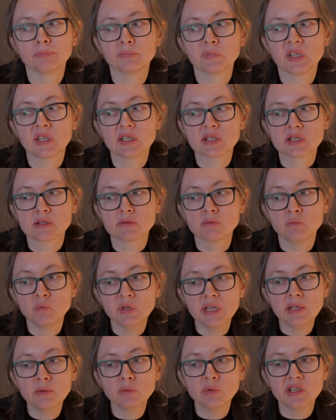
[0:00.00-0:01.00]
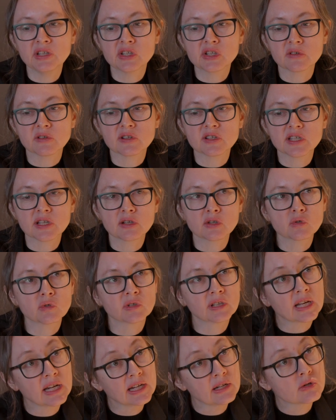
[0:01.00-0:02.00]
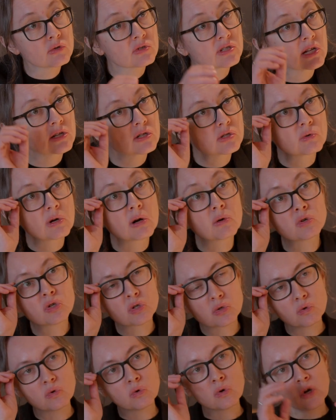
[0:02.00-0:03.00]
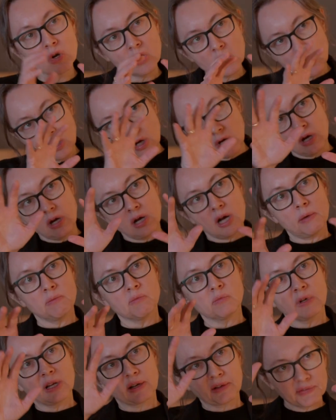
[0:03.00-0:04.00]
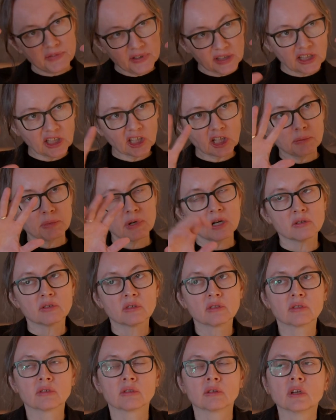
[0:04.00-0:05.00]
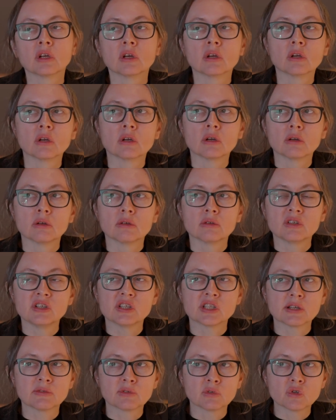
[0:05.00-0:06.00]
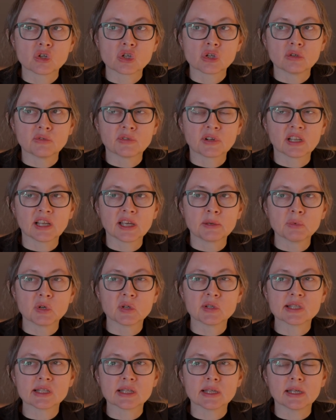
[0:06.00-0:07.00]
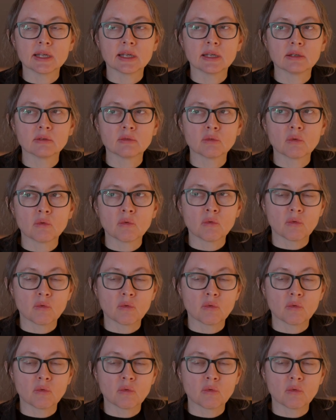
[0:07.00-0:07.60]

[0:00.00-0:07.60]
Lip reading: it's really, really interesting to get into that. So I'm like thinking about this evolution of climate and